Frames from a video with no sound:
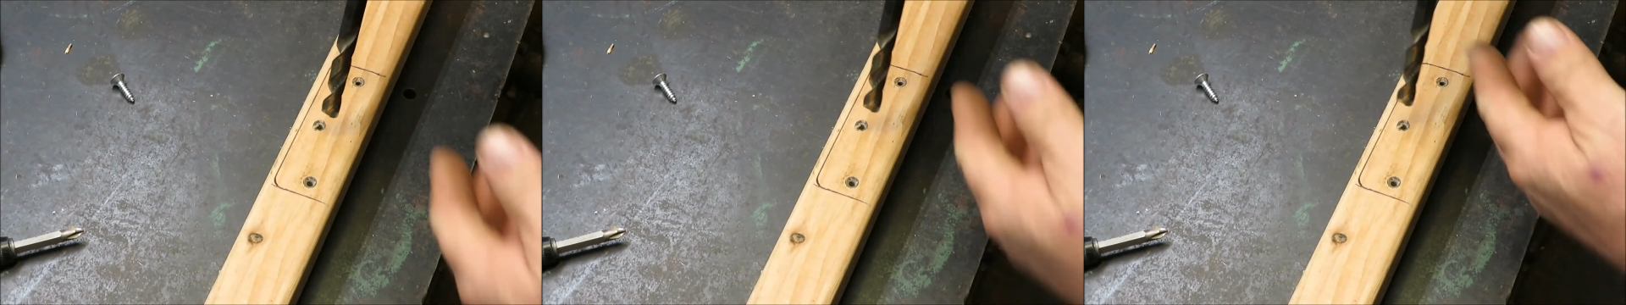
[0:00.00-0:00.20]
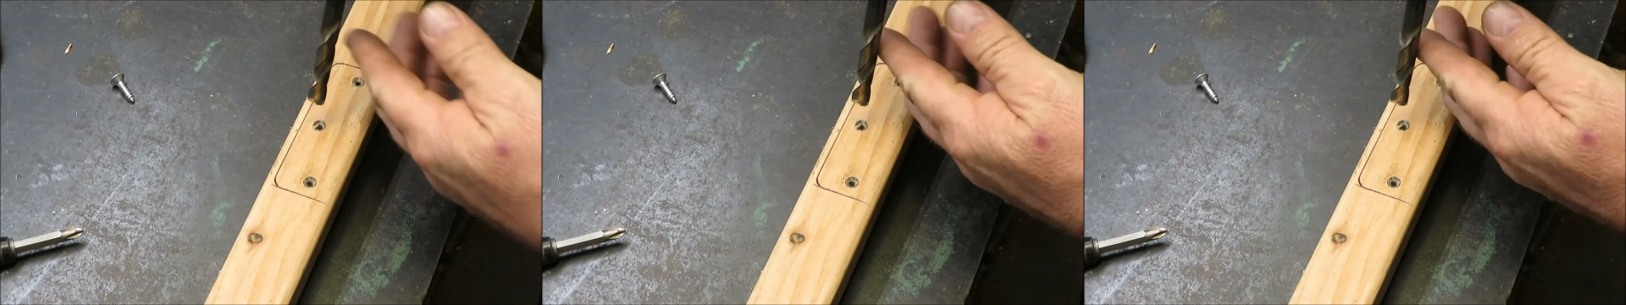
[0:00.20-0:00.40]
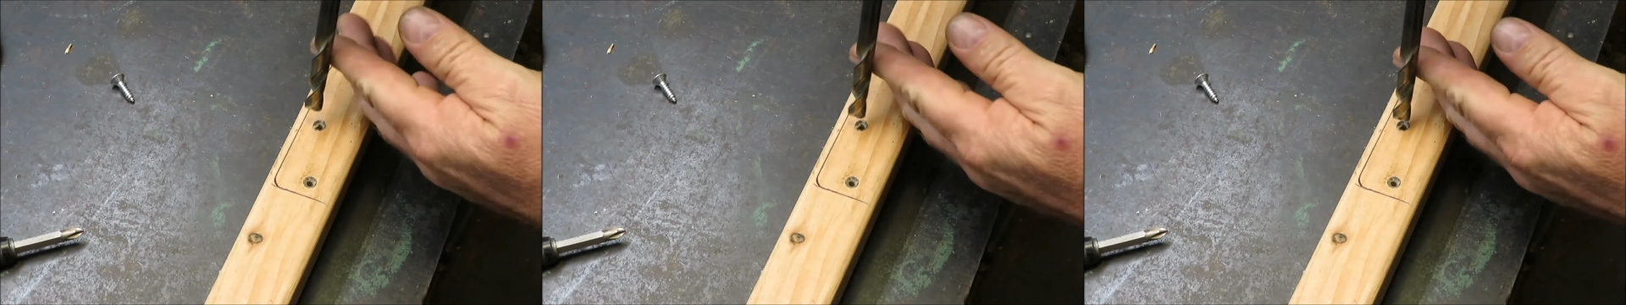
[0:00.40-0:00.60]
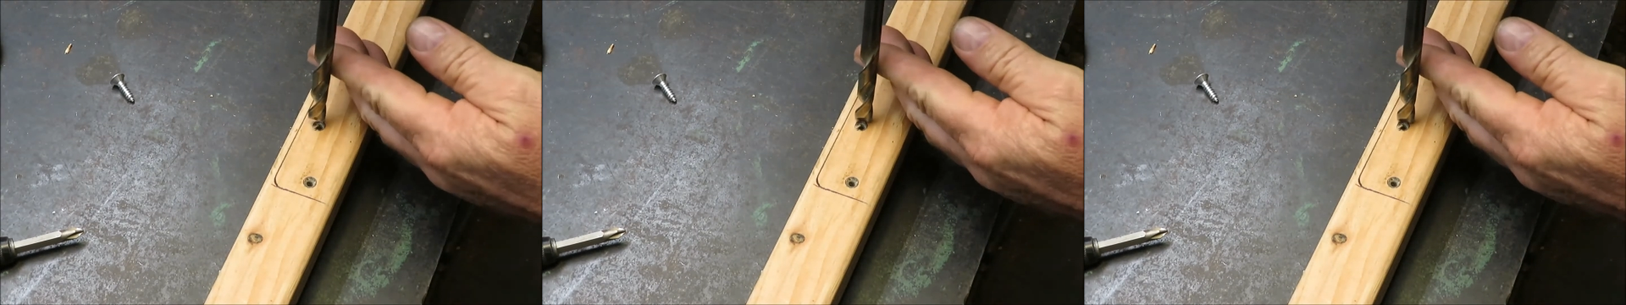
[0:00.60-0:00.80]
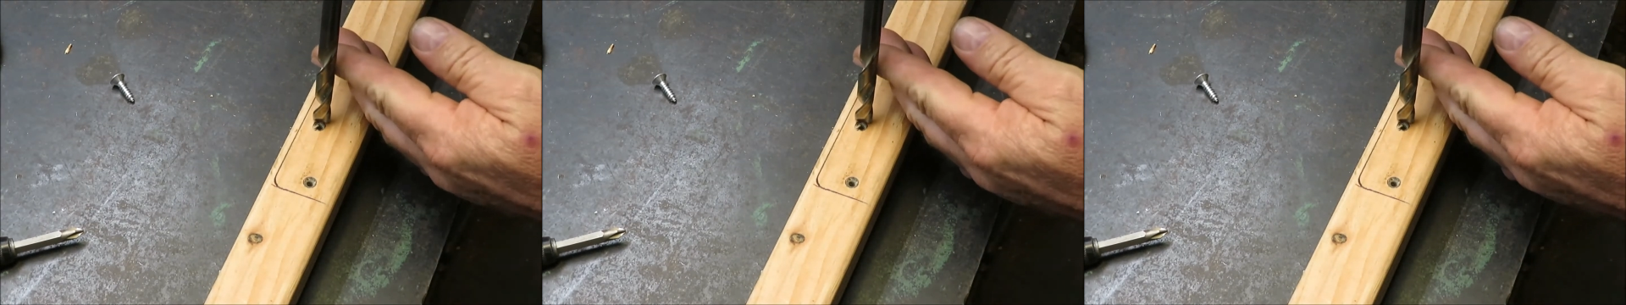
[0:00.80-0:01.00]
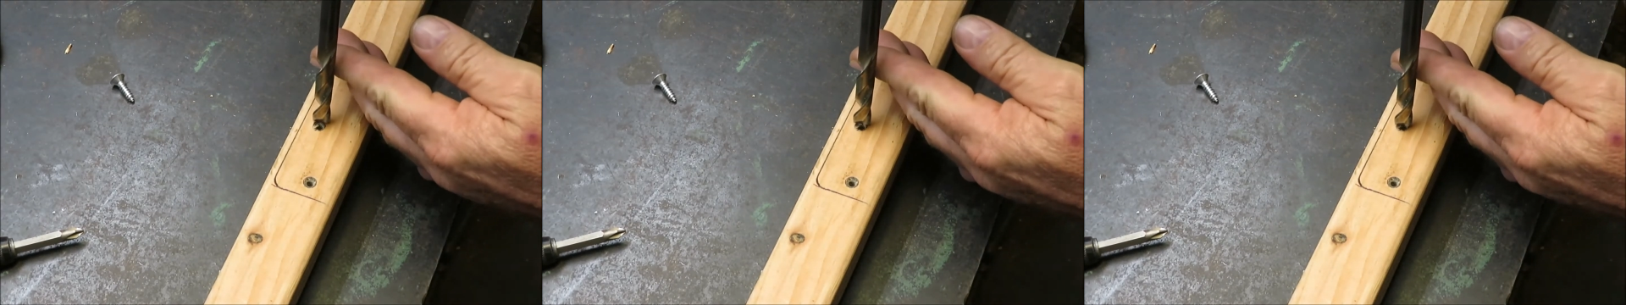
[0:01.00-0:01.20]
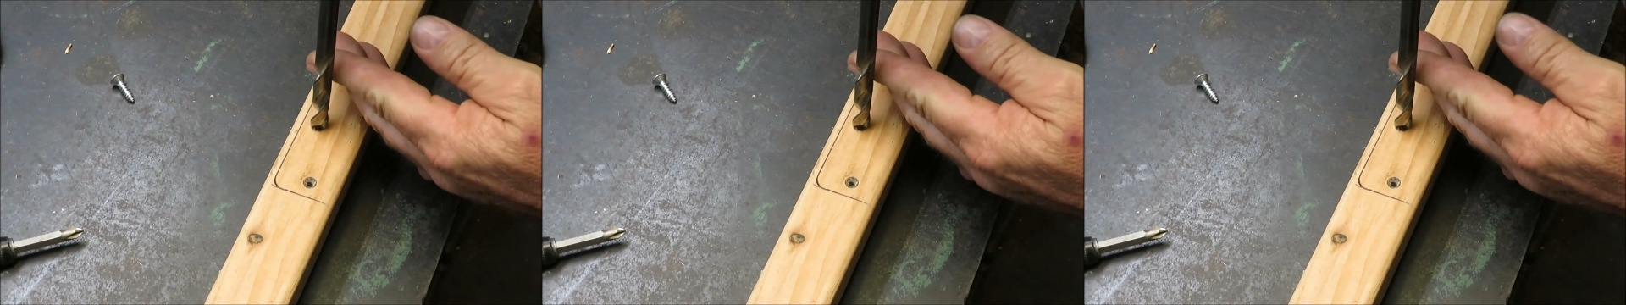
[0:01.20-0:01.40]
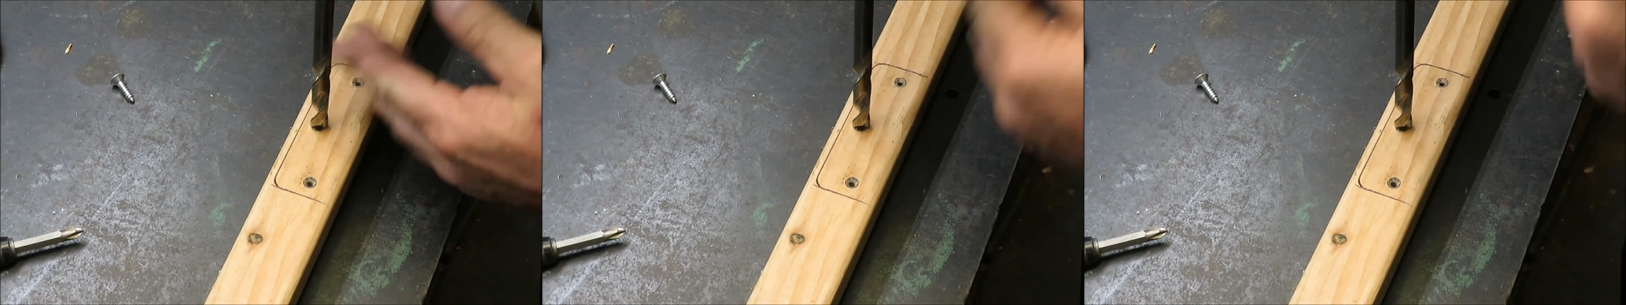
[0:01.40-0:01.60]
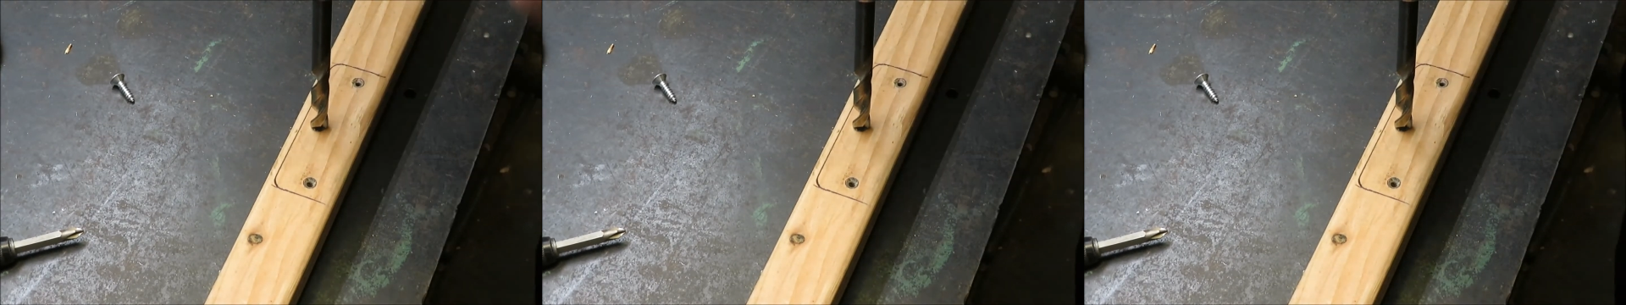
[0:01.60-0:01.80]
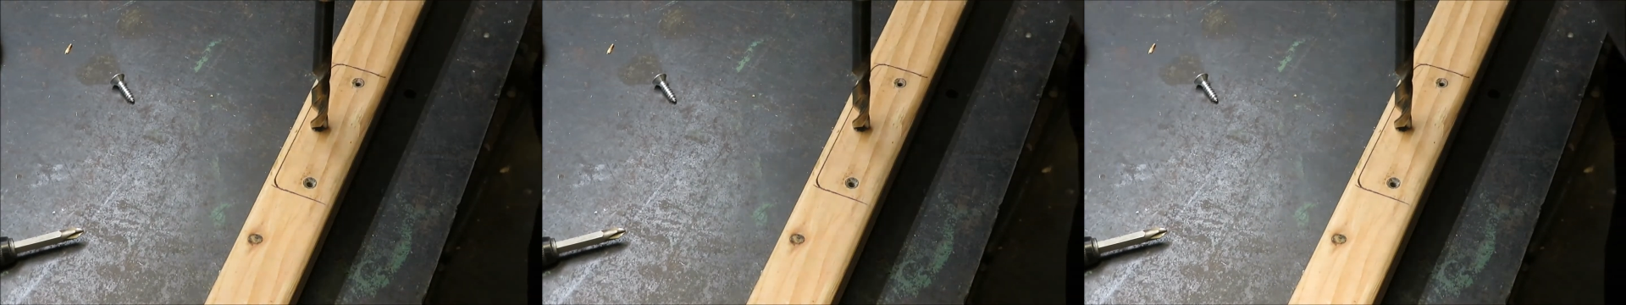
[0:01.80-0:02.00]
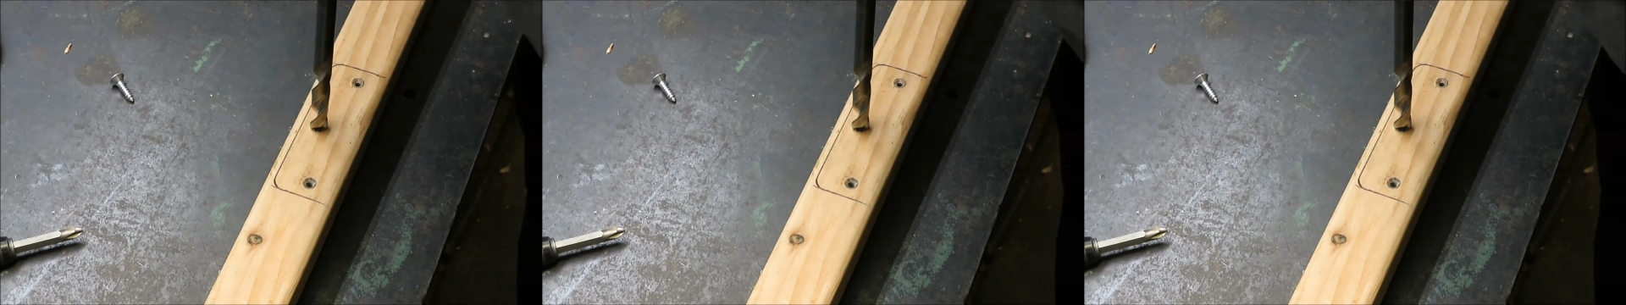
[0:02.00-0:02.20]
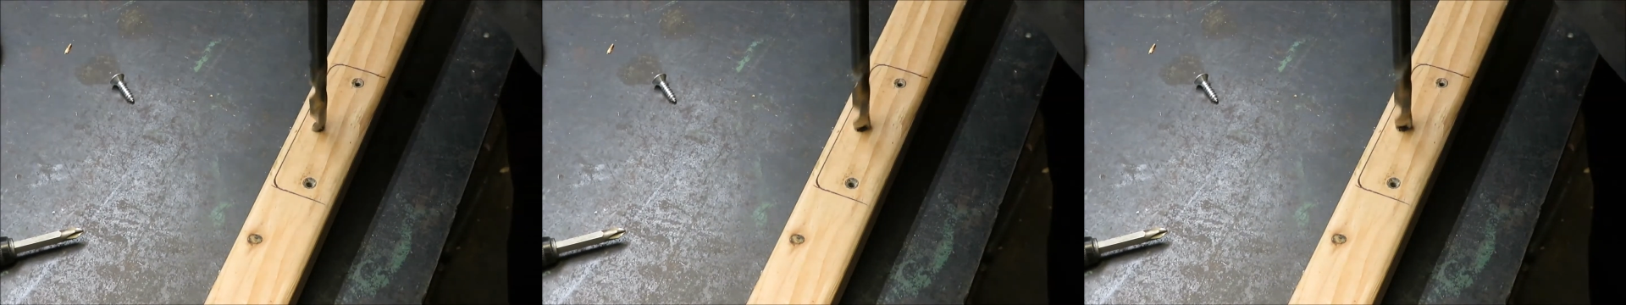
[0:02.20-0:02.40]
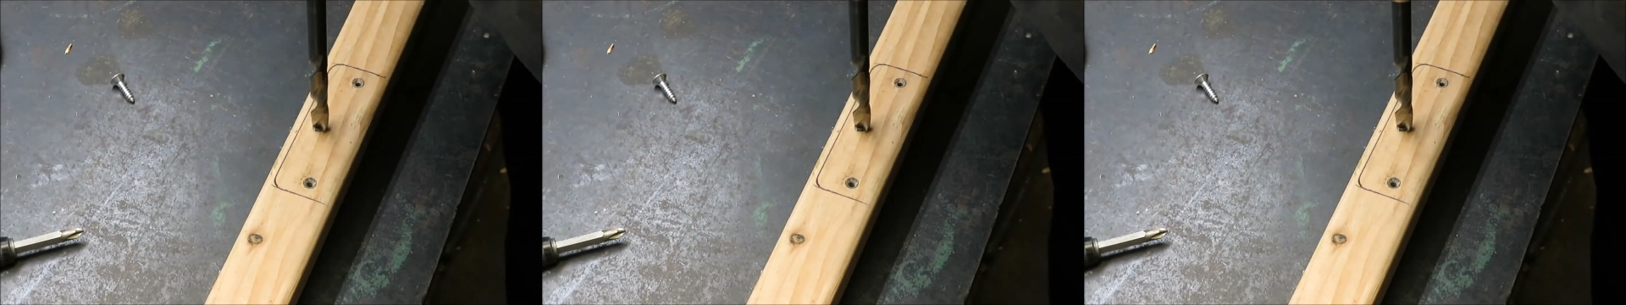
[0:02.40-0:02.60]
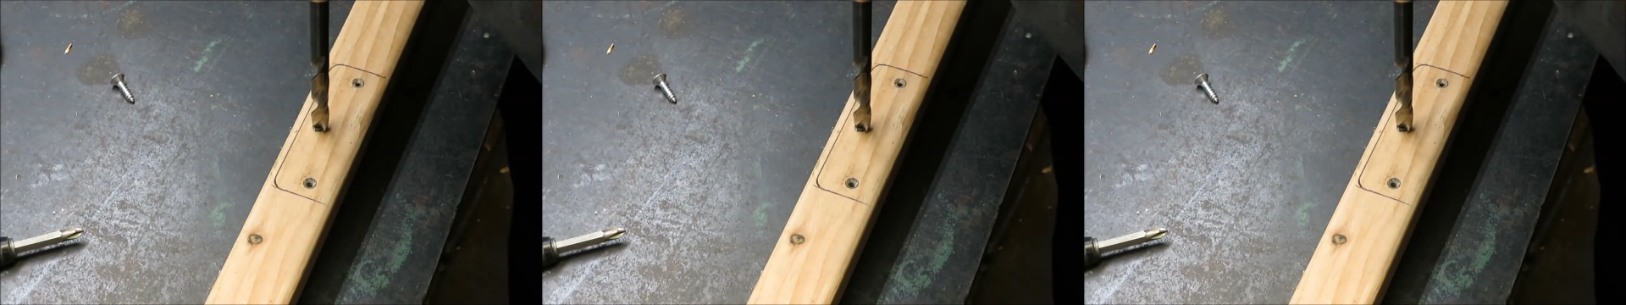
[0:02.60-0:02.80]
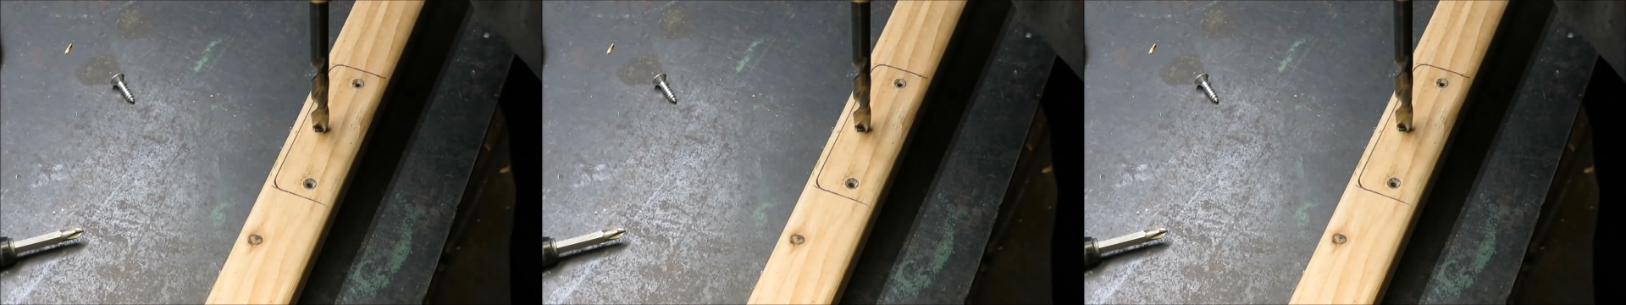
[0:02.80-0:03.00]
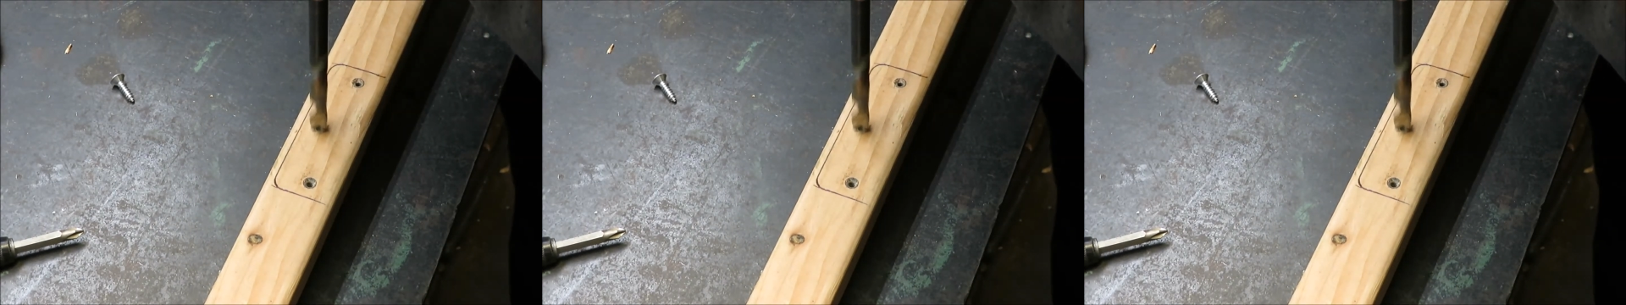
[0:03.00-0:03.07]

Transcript: (no speaker visible)